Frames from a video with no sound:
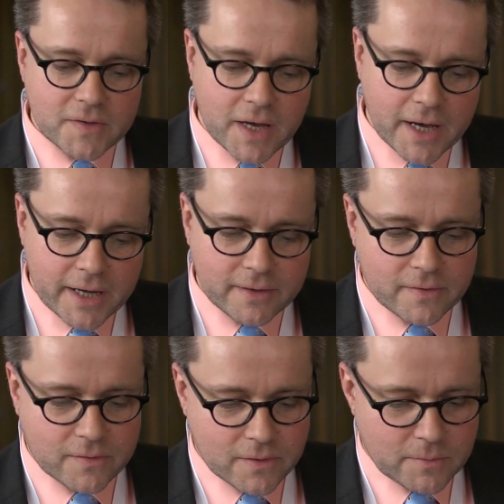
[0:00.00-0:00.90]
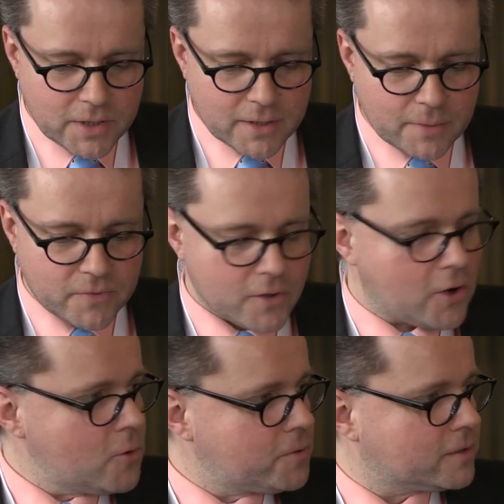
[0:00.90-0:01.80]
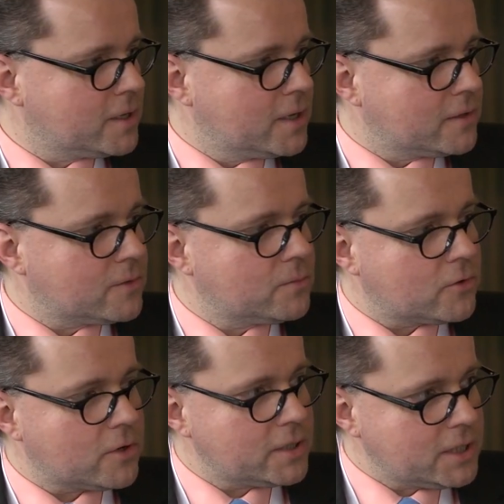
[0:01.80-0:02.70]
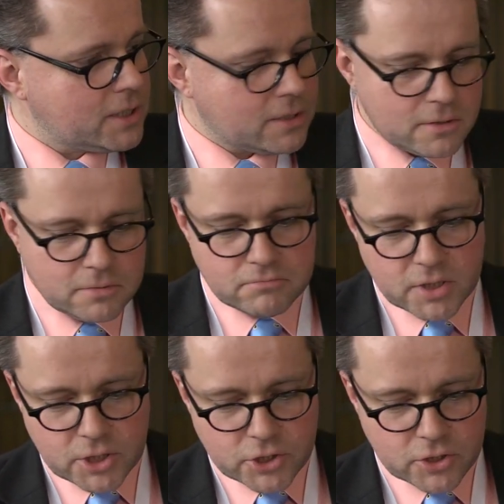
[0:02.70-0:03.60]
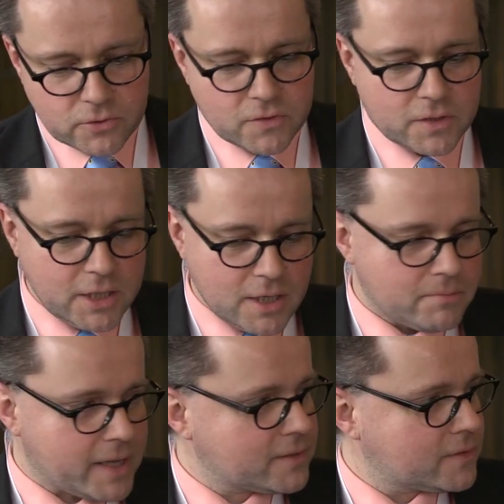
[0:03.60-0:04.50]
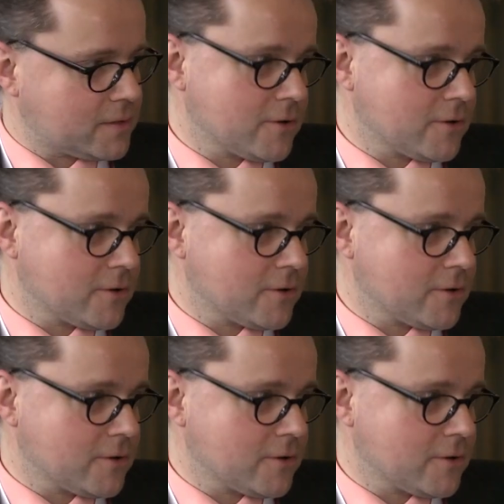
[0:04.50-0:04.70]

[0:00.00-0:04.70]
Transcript: science becomes open, the more legal issues, legal matters